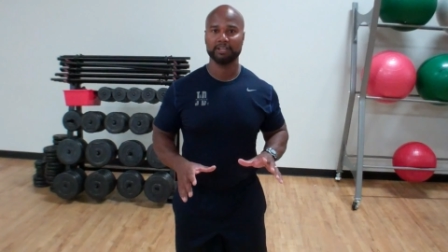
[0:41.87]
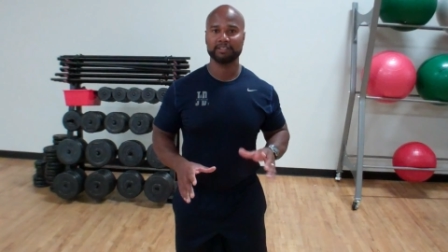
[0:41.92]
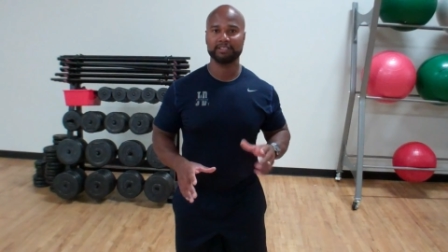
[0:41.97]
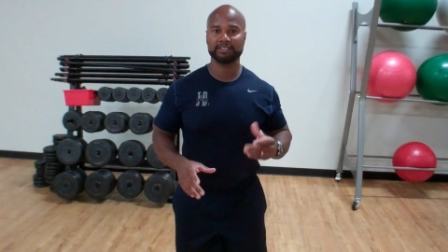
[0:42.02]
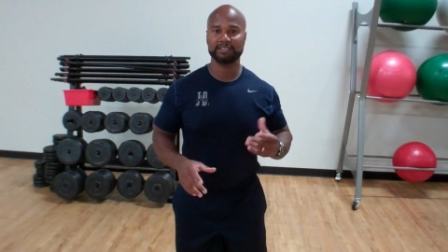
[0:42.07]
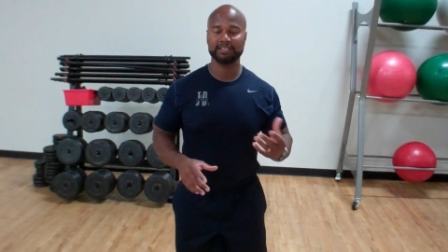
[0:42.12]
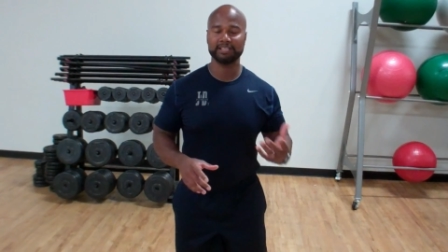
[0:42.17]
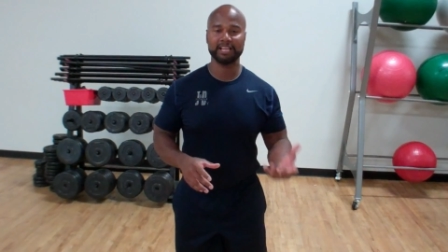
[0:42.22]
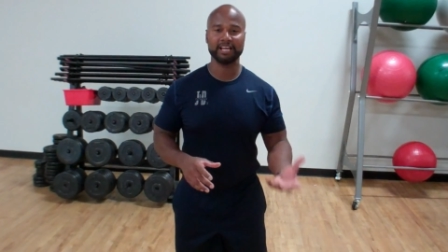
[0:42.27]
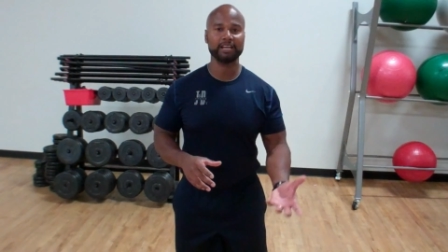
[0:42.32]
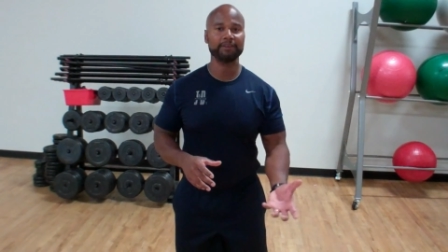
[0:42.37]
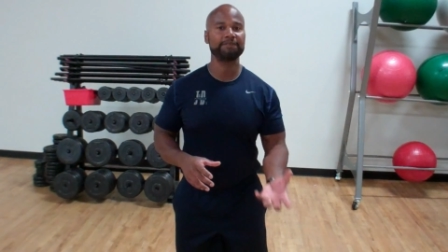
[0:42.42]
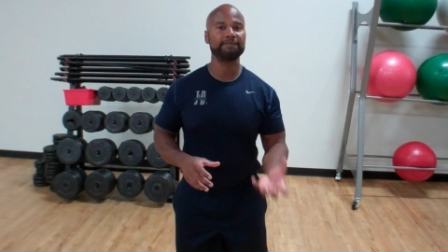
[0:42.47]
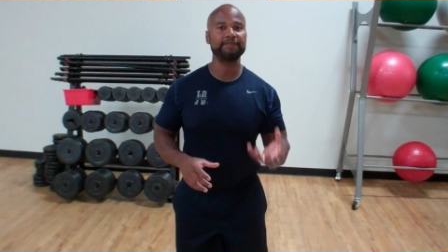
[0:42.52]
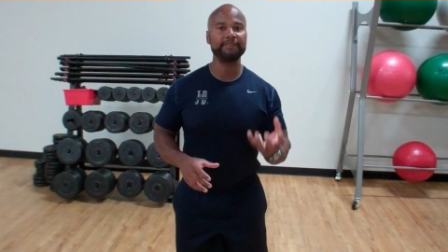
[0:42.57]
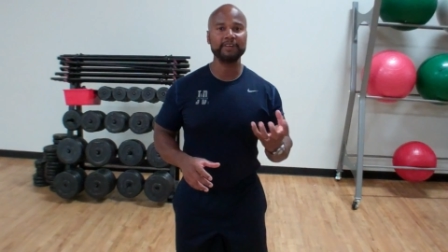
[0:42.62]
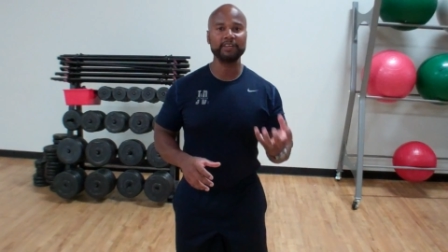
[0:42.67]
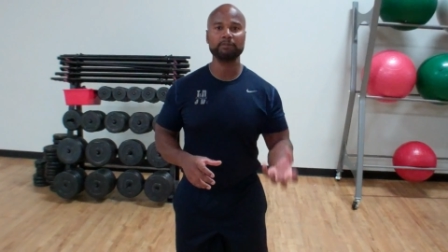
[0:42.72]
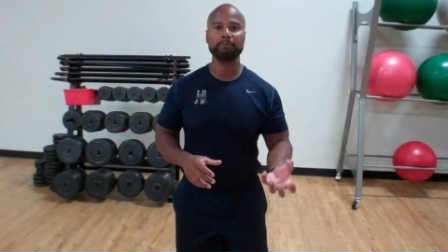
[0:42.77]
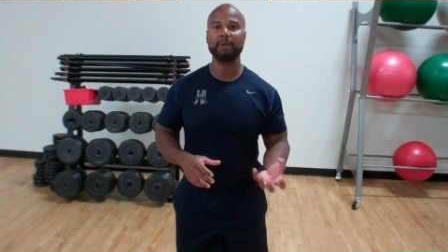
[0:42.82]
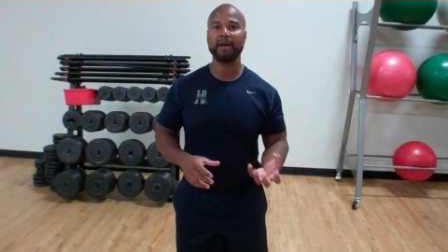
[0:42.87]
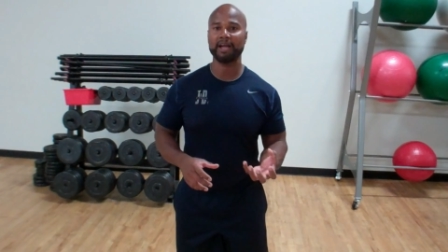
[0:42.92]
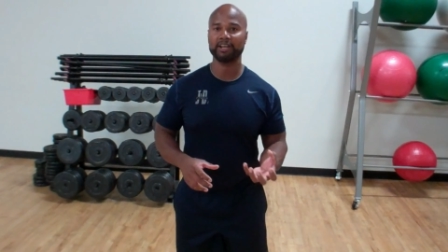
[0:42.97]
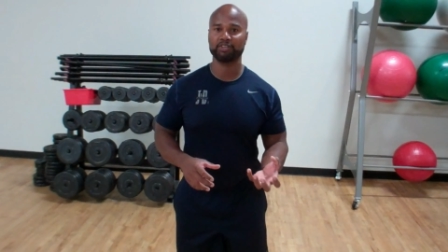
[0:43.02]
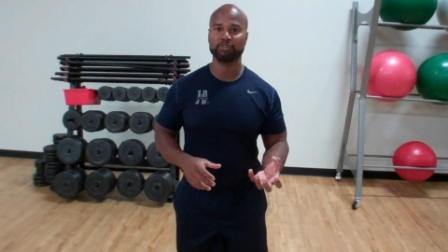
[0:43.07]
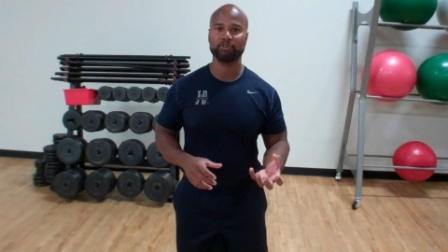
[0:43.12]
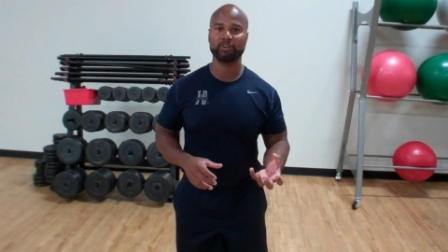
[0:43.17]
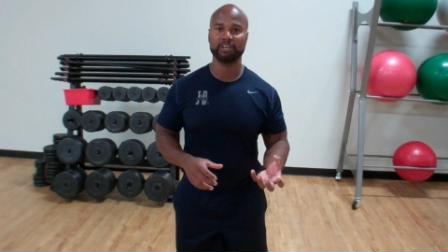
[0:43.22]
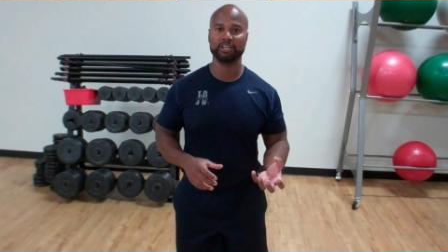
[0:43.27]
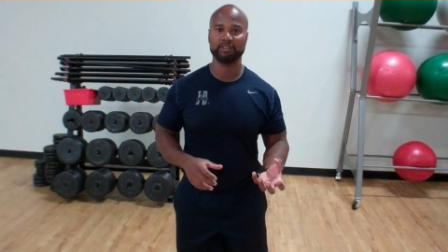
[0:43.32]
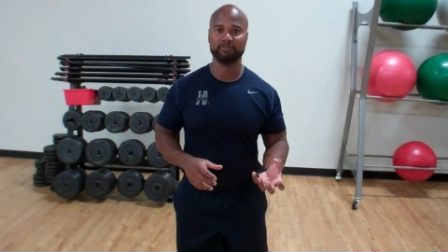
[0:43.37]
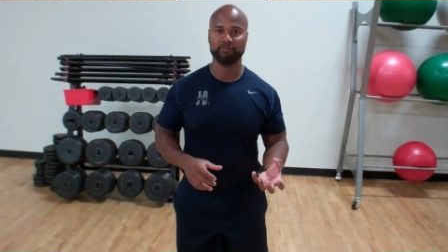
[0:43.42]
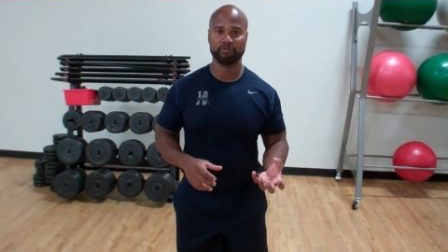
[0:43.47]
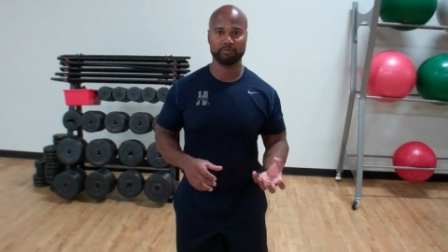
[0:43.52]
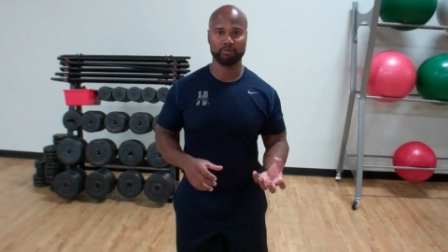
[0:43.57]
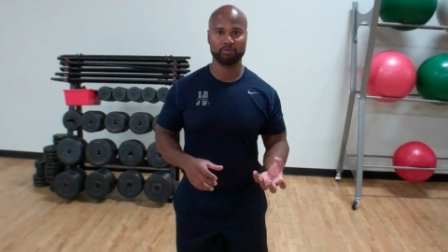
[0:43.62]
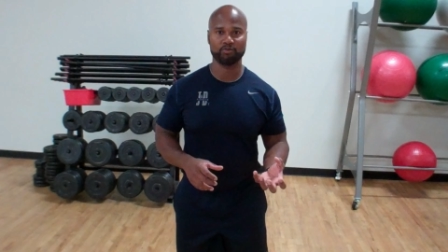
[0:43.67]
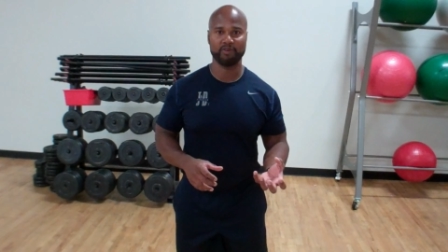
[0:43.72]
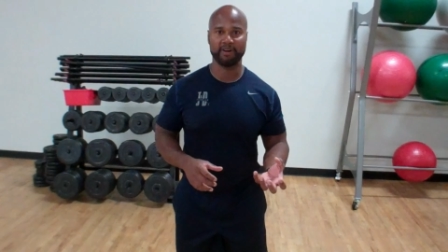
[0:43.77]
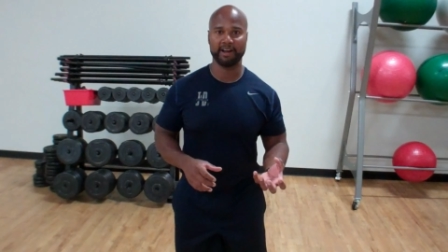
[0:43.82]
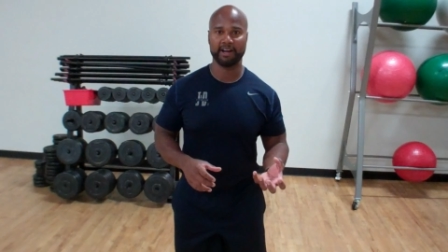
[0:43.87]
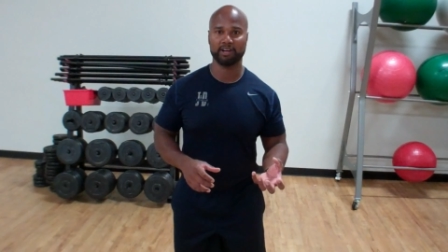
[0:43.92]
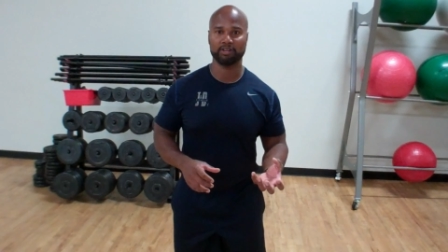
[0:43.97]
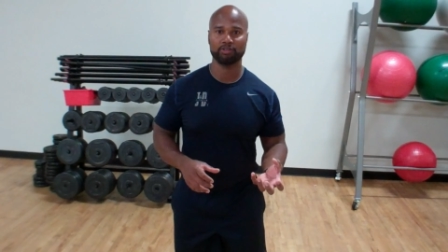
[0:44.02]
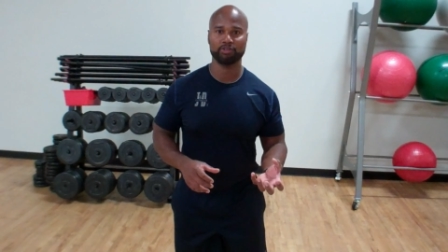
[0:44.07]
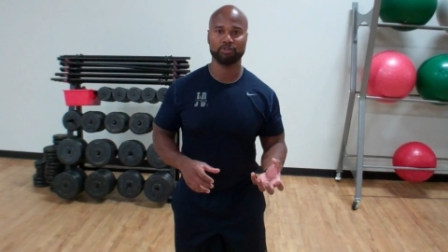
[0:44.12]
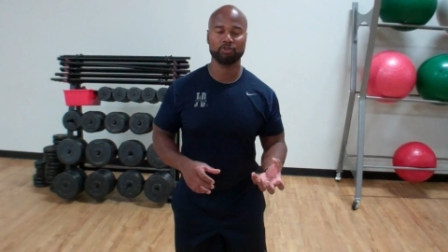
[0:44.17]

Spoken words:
There's a lot of feedback you're getting from the ground.